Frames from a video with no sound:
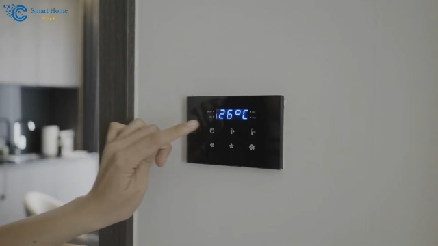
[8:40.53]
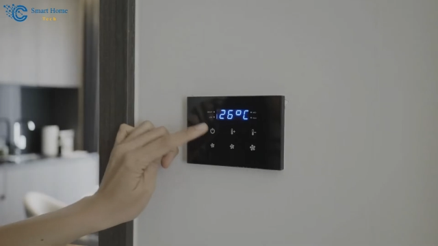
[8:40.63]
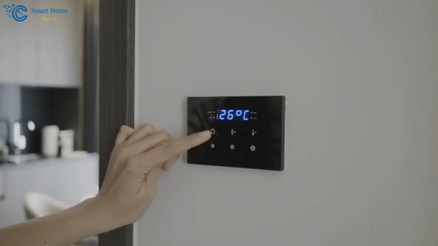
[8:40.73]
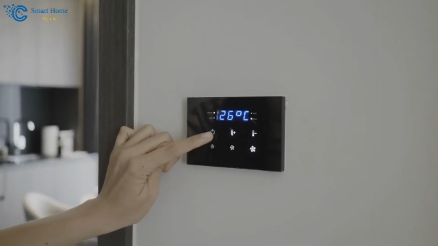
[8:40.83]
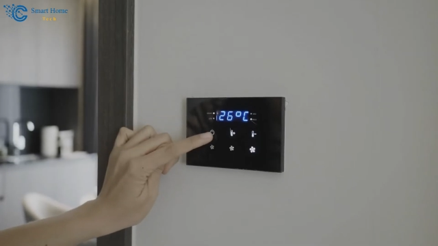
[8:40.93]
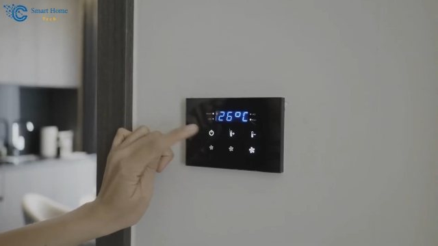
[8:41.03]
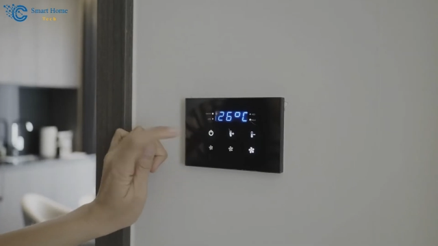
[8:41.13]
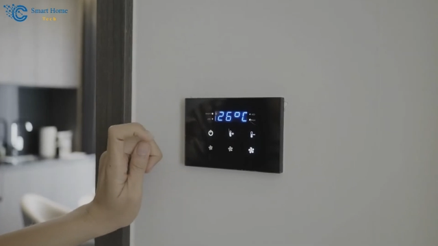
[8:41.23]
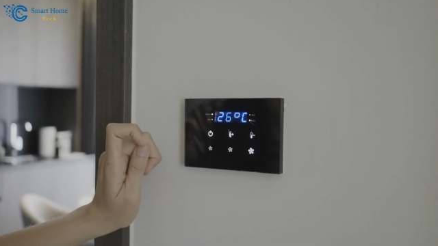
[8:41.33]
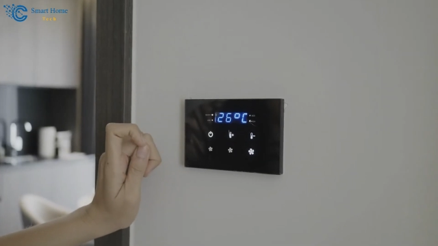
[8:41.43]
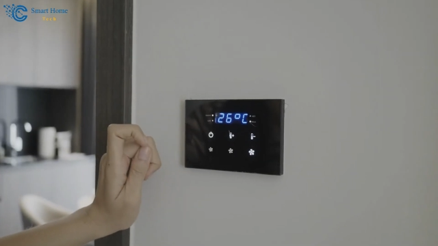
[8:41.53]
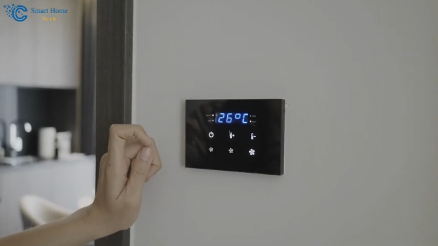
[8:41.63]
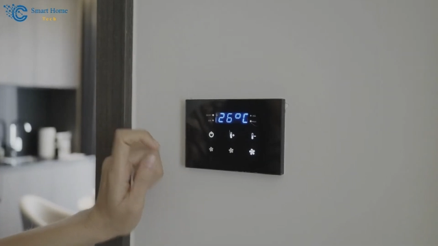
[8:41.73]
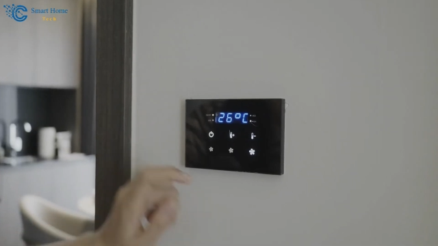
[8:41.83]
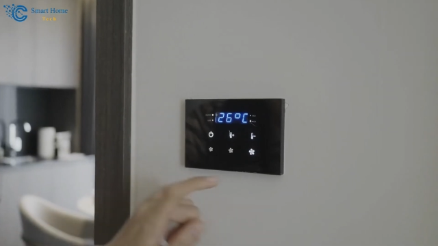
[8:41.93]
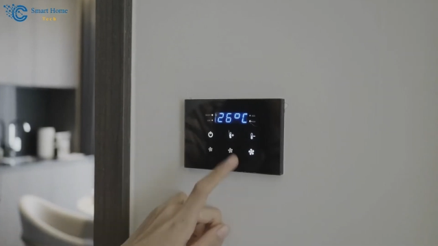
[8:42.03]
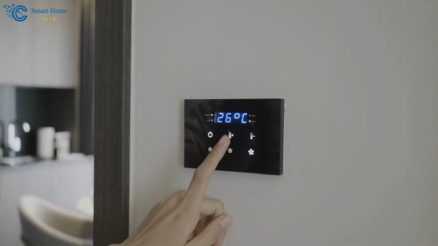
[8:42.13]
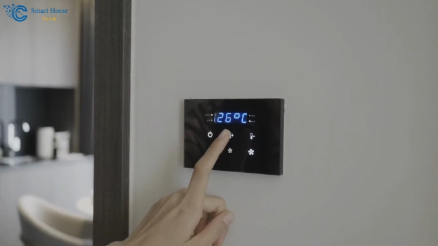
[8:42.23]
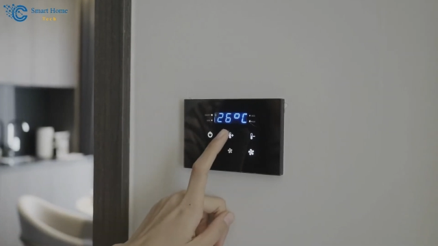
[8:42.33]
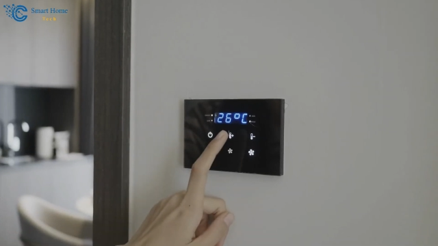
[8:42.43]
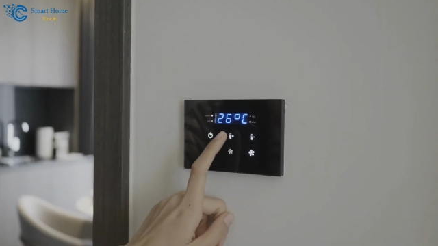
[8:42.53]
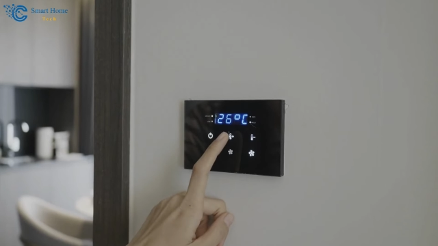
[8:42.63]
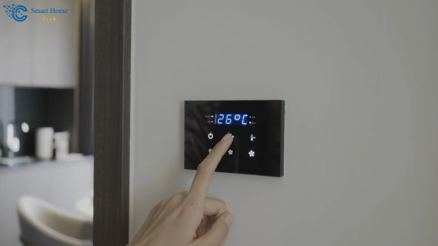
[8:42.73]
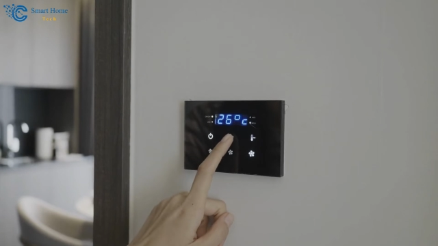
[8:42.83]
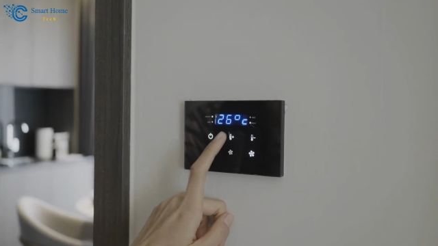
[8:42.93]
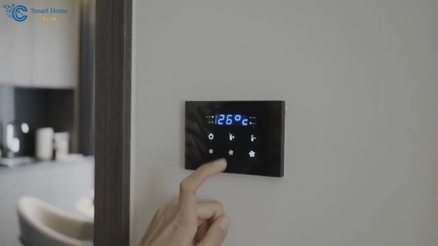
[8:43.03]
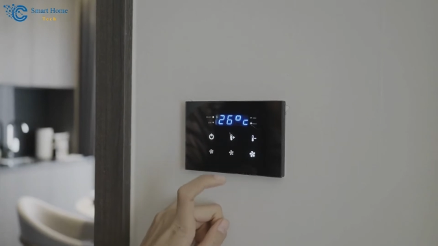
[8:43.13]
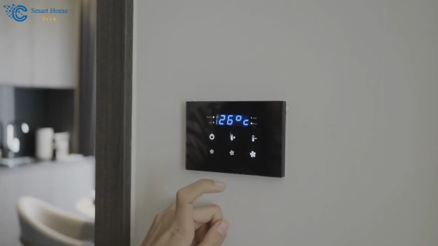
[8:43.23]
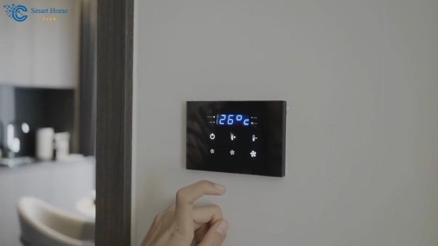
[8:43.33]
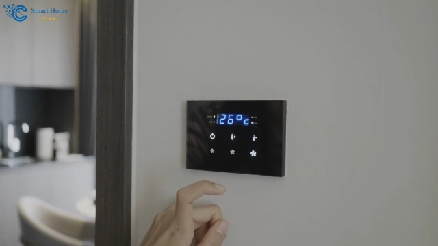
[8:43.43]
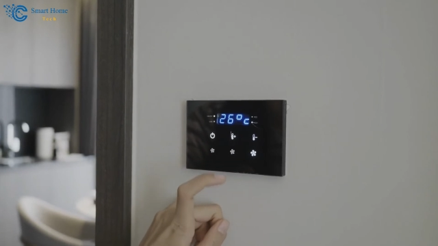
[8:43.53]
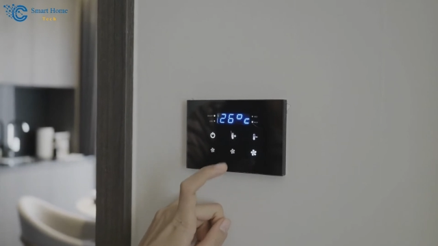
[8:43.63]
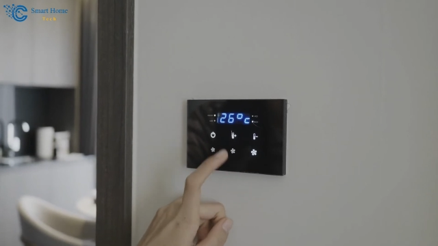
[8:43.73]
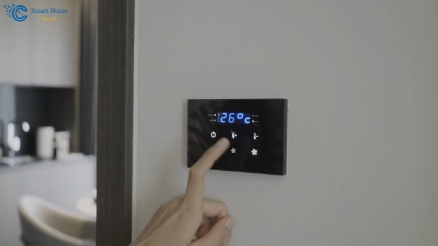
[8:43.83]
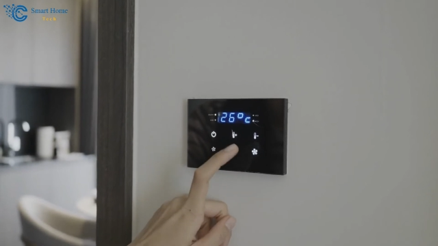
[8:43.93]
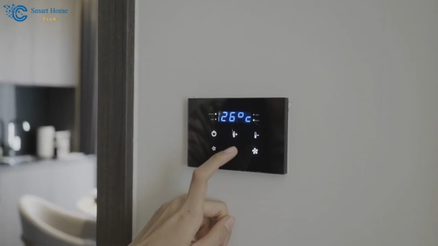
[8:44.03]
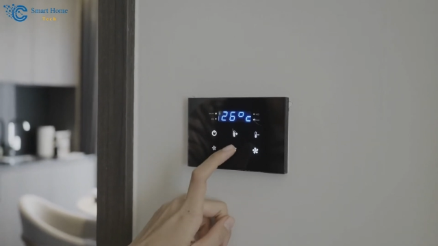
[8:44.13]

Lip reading: (no speaker visible)